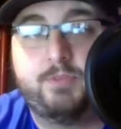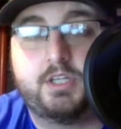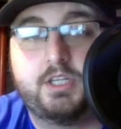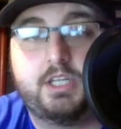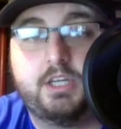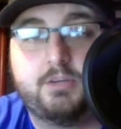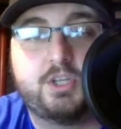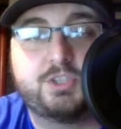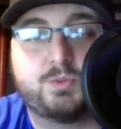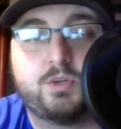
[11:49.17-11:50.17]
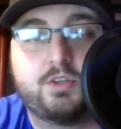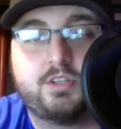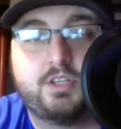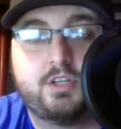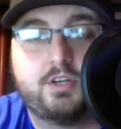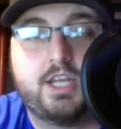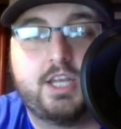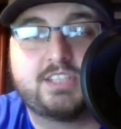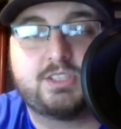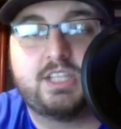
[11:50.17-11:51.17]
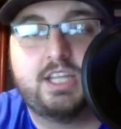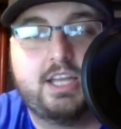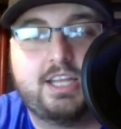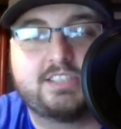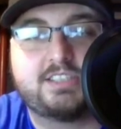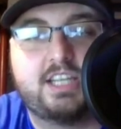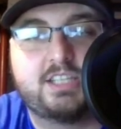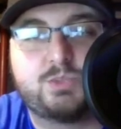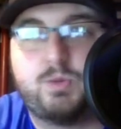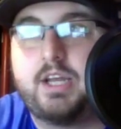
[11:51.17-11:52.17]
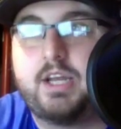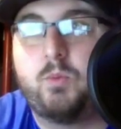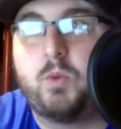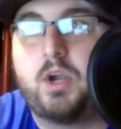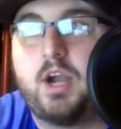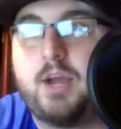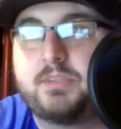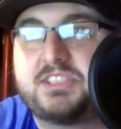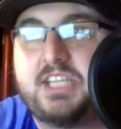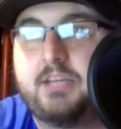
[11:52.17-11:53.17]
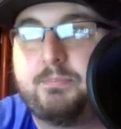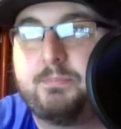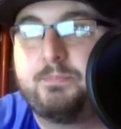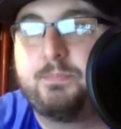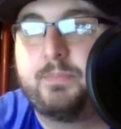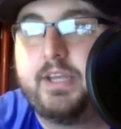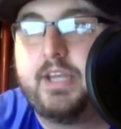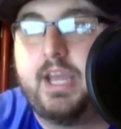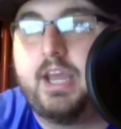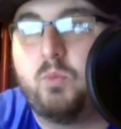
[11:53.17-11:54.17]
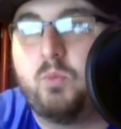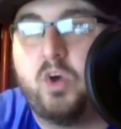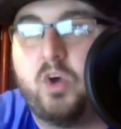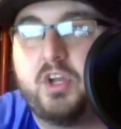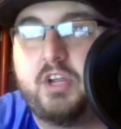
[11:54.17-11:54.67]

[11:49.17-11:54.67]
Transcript: You're going to get your money's worth, and that's why where I'm standing at 1.